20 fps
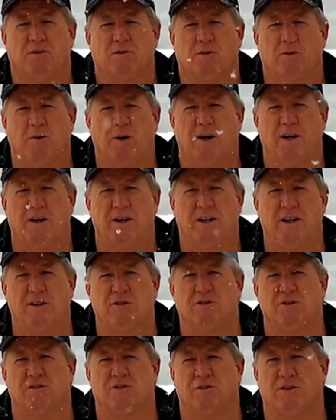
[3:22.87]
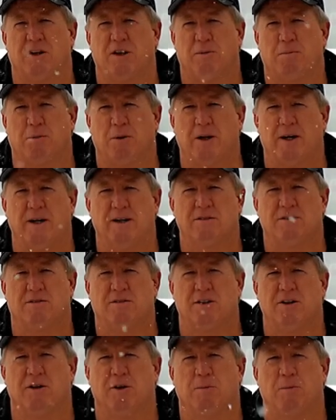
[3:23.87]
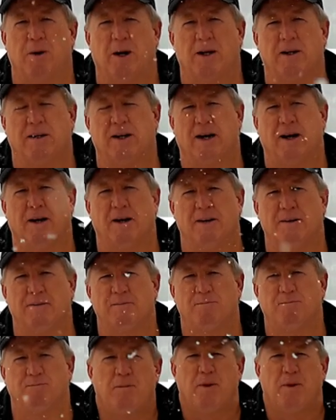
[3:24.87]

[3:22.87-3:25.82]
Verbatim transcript: quite an interesting place here in Montana.